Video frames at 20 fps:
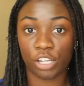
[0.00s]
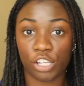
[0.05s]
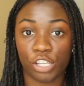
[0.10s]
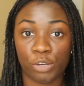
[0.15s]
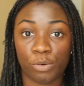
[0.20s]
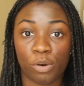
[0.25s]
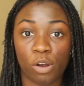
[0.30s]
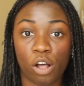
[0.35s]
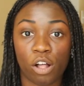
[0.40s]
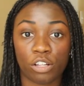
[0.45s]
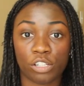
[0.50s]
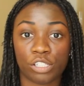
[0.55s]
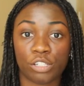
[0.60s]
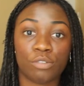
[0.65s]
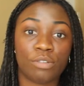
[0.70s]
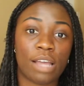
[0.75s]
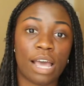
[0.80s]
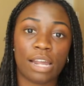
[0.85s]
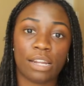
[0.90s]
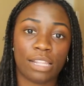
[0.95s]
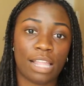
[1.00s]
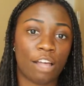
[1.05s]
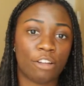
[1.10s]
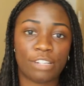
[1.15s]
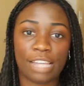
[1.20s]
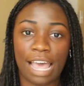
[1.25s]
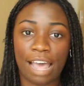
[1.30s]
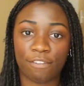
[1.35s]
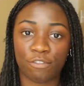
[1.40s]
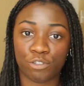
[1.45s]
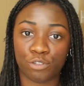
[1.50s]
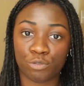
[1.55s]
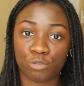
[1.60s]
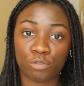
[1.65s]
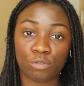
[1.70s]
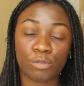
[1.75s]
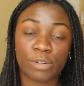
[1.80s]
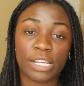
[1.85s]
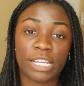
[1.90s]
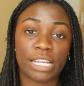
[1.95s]
You are also not allowed to have
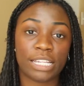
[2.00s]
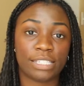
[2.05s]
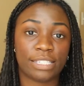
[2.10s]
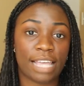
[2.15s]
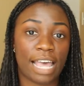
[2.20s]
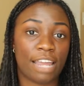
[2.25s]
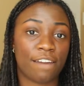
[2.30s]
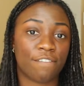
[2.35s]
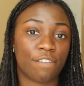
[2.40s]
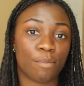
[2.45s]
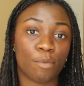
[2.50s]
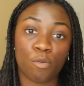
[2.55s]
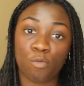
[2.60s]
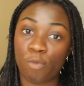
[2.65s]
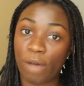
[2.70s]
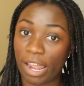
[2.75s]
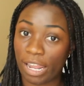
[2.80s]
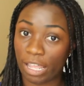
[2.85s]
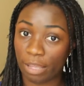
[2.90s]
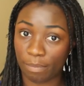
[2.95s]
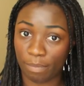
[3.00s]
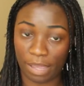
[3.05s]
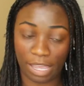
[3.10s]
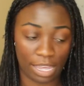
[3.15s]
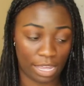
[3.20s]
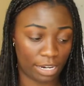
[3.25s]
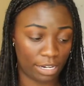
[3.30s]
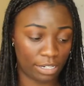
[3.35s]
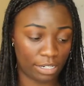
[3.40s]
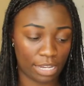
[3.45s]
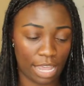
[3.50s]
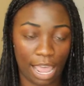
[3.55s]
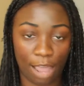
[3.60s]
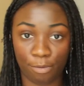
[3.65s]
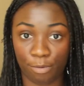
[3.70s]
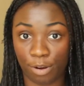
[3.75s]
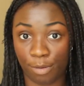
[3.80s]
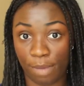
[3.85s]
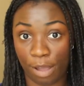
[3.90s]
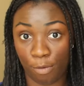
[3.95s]
jewelry aside from a wedding band. I
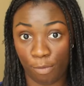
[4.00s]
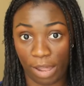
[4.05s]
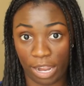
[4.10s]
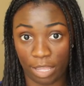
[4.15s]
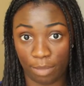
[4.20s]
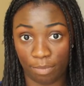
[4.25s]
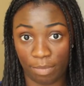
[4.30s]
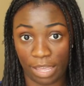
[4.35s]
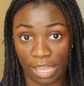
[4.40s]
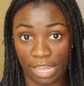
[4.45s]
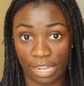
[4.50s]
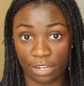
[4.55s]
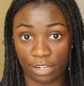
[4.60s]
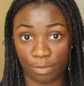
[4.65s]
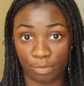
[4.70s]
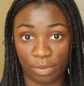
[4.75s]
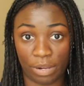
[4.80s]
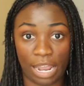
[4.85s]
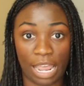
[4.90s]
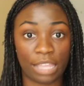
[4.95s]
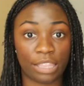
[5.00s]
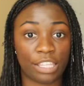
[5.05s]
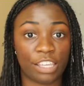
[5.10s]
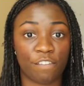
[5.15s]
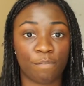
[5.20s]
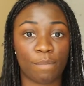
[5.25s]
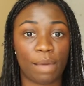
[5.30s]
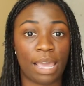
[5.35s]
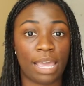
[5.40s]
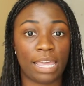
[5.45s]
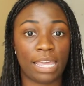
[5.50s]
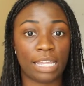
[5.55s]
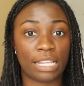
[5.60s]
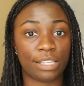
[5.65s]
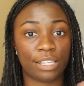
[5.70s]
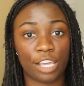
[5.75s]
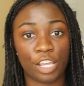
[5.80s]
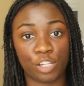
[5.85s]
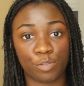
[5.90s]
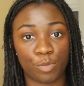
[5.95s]
wear my wedding band, but I leave my
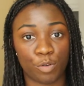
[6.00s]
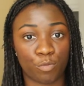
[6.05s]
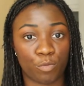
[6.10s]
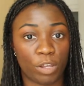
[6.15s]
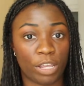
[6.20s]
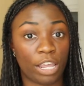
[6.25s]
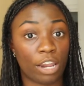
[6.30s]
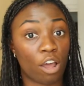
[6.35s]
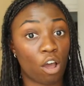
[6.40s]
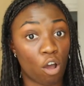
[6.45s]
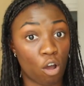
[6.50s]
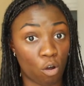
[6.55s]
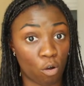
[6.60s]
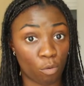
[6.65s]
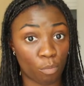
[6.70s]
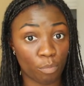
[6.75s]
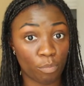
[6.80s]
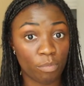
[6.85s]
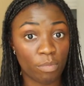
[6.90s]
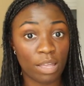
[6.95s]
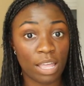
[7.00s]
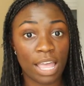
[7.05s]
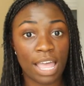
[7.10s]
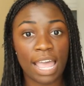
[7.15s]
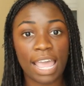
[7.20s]
engagement ring at home.